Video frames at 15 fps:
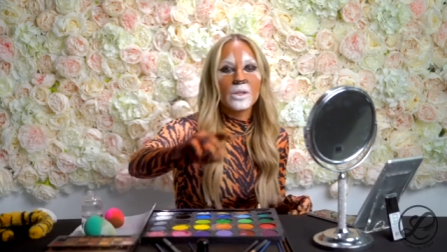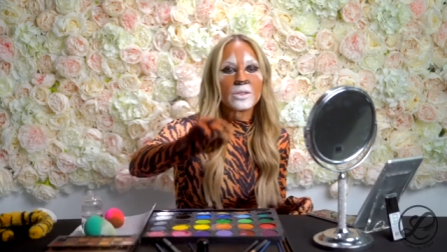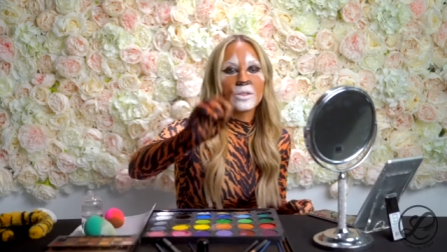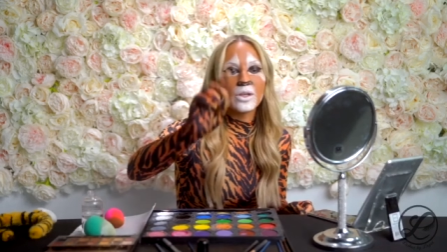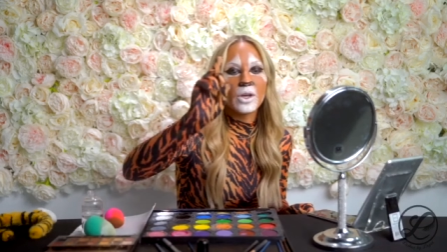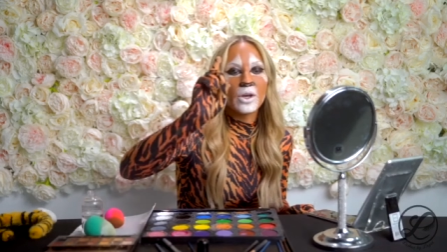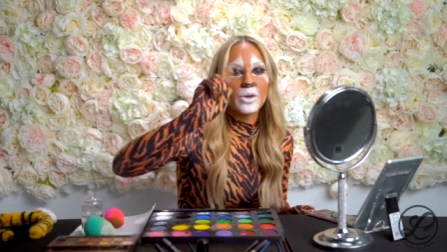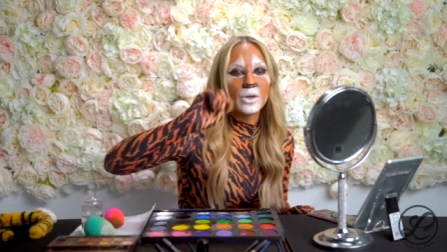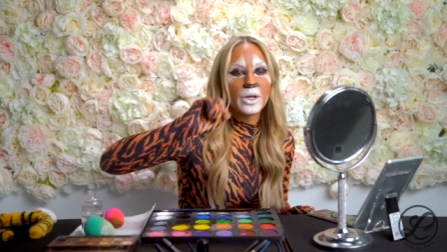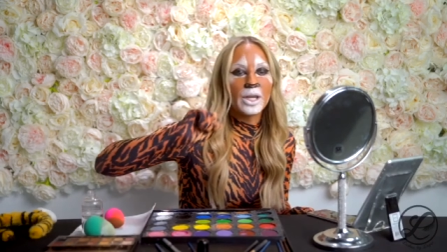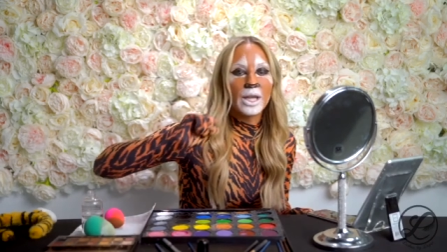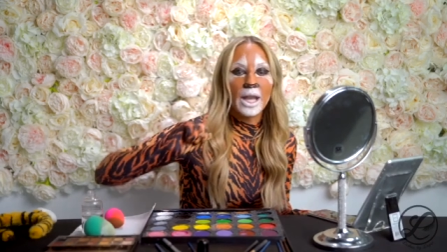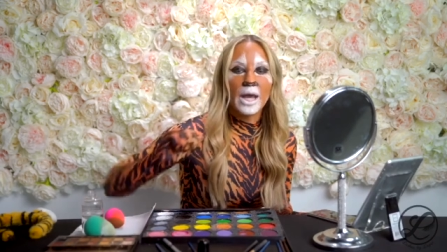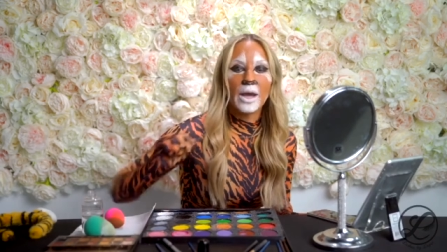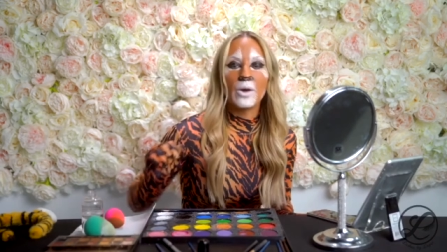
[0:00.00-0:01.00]
So
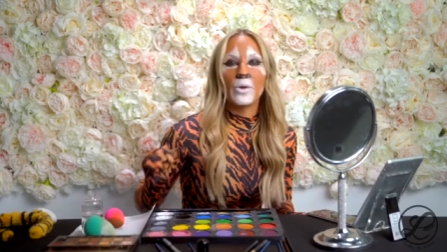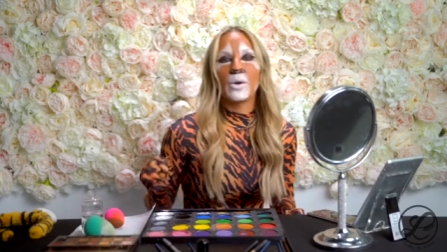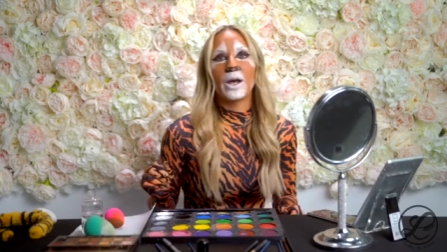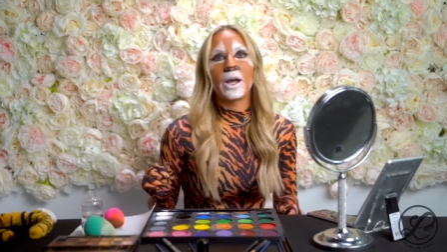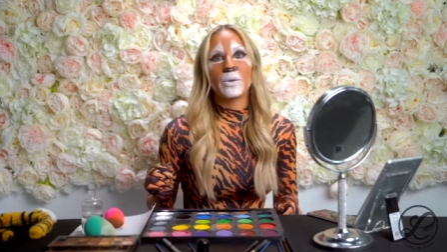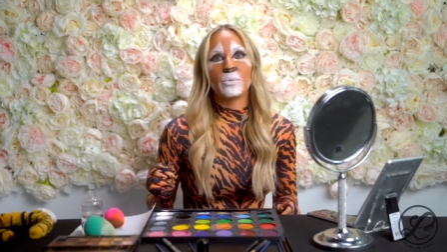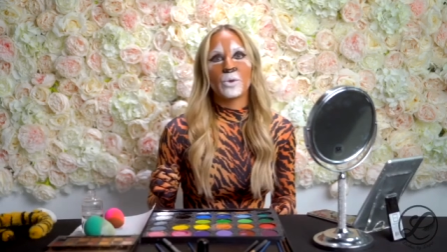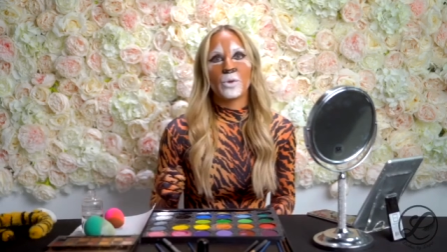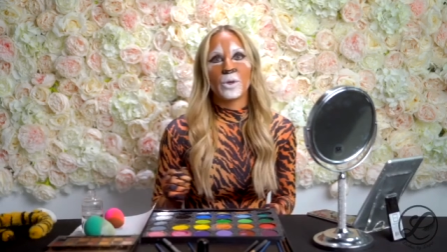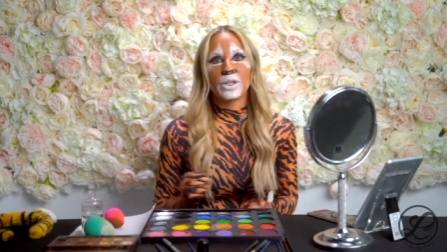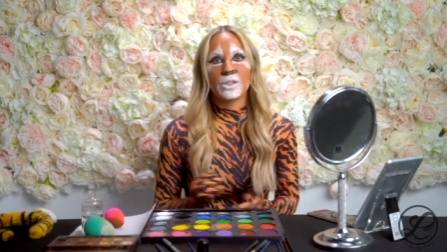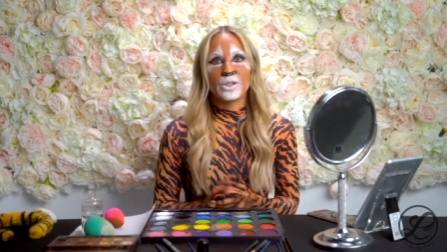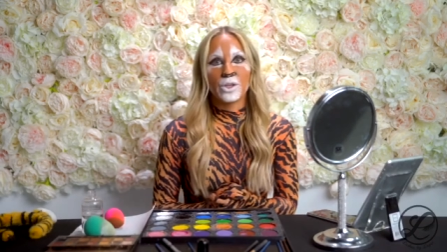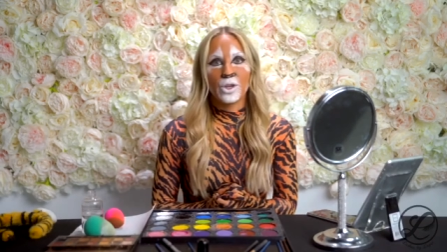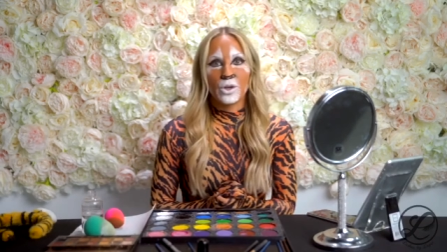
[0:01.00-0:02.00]
now I'm going
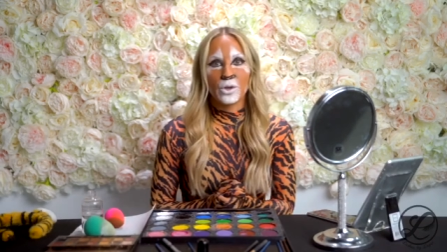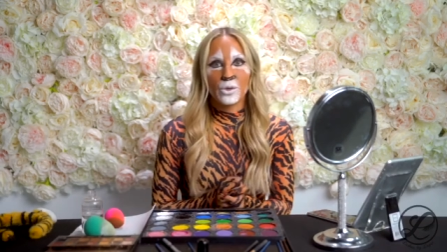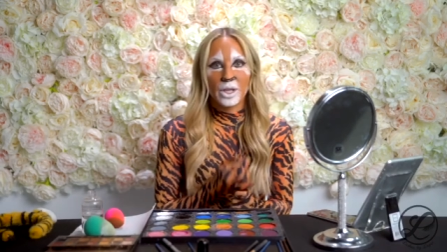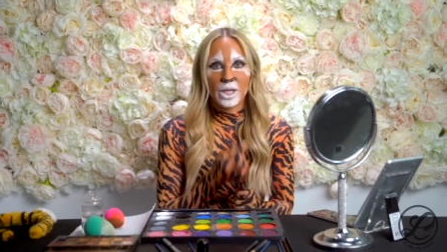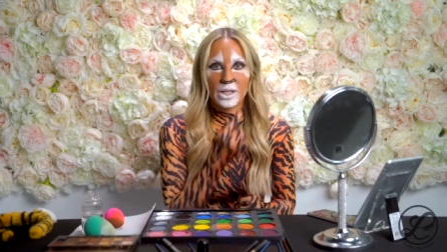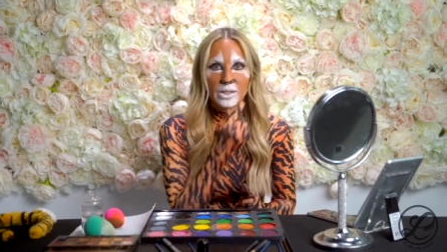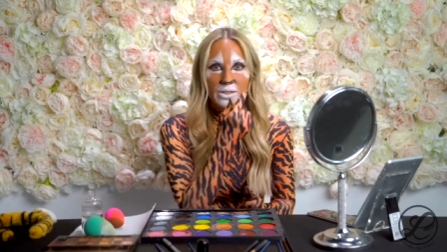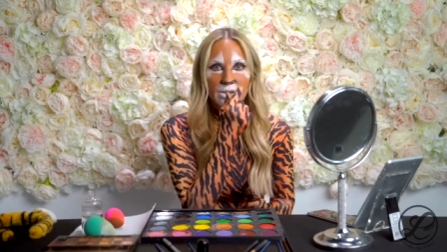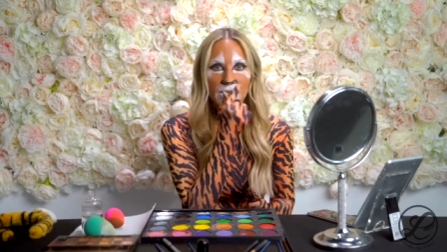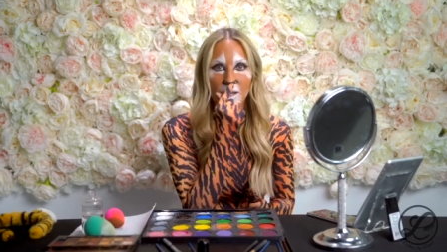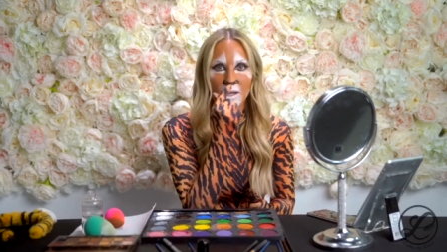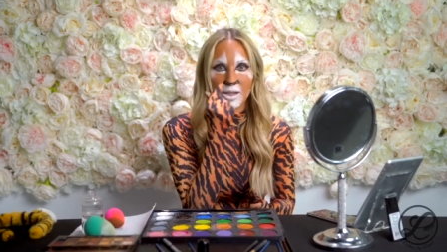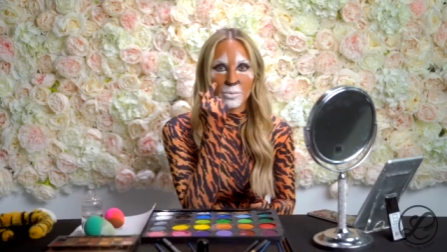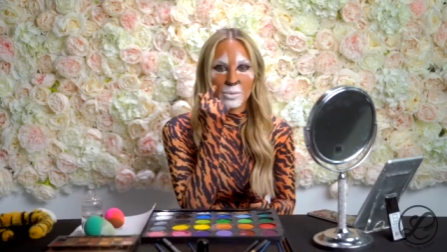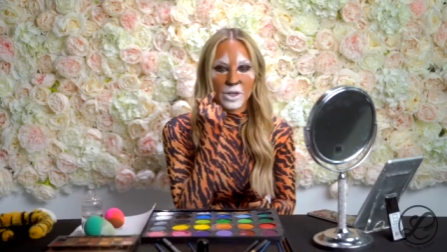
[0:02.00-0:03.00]
to go
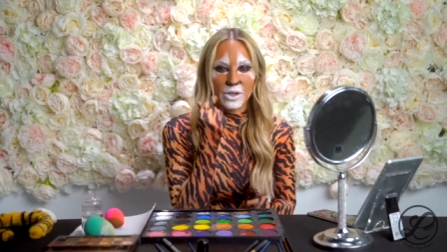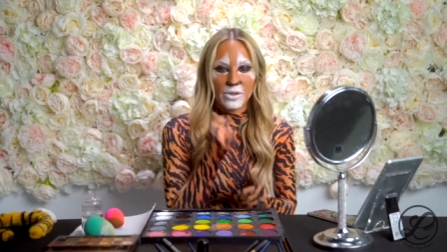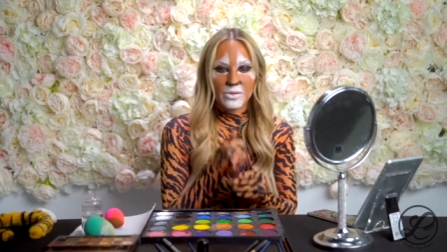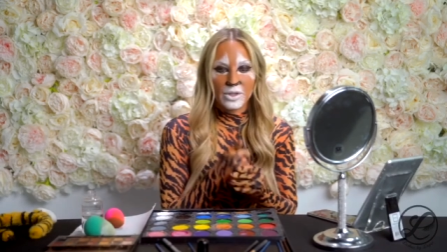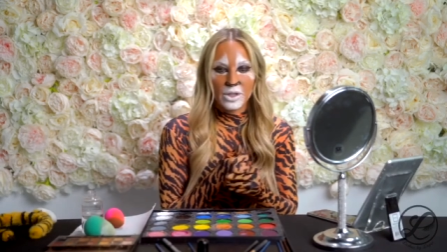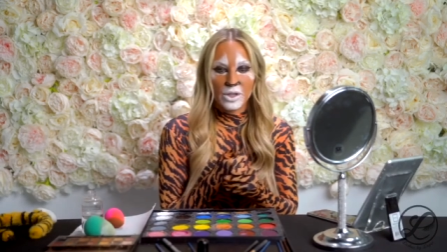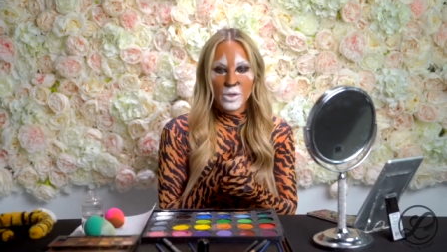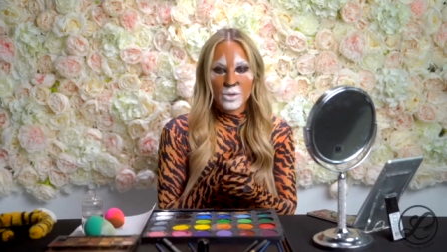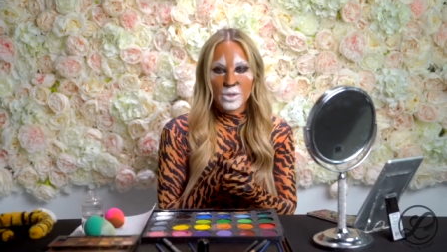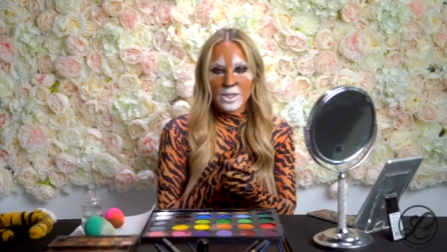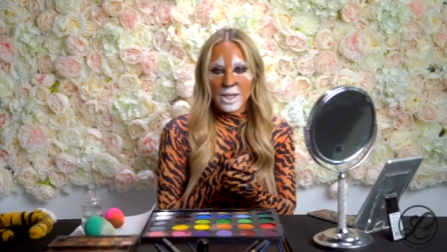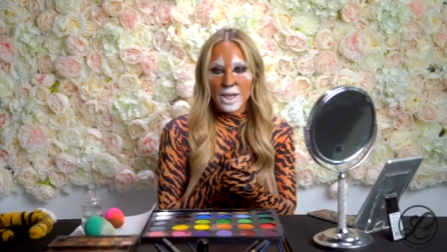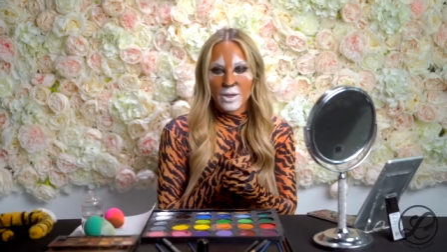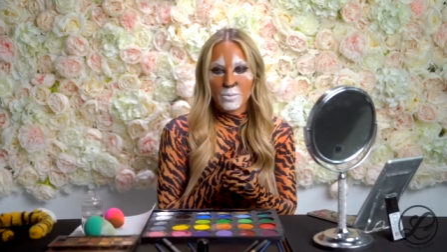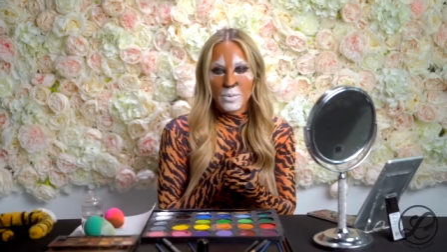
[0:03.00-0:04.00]
inside the middle of the nose
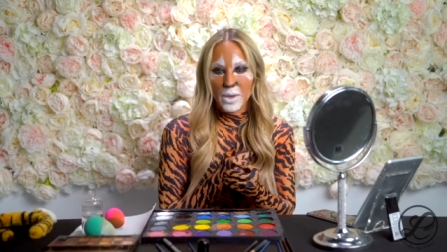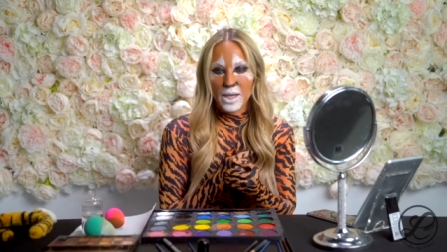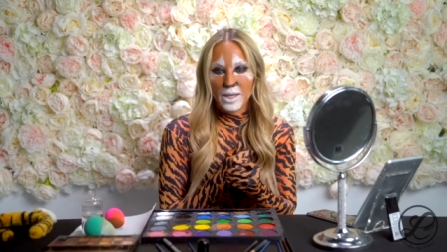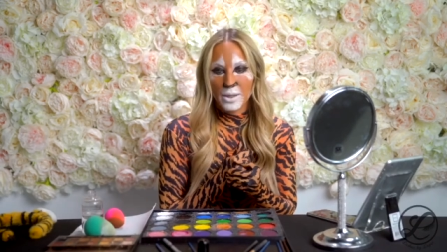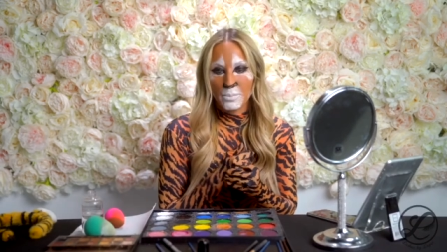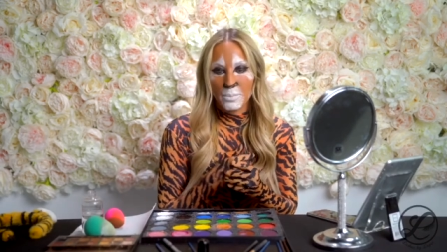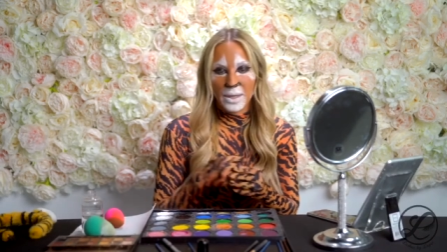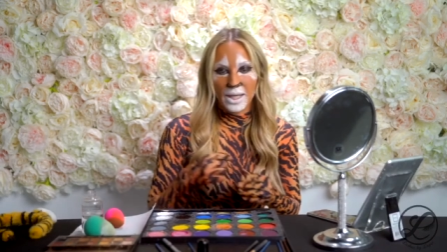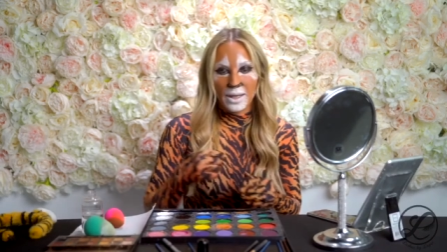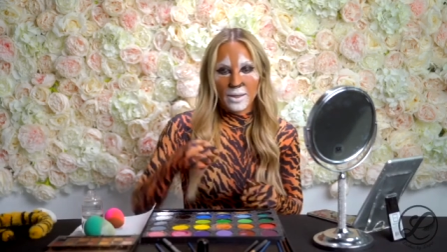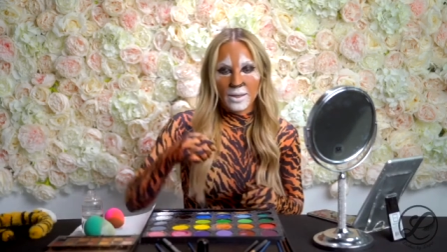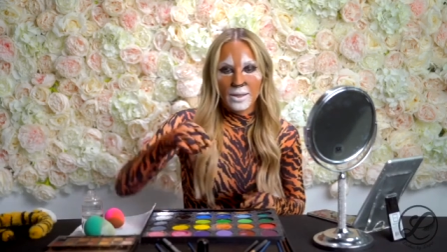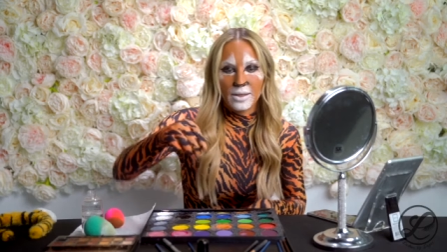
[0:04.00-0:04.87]
and make it pink.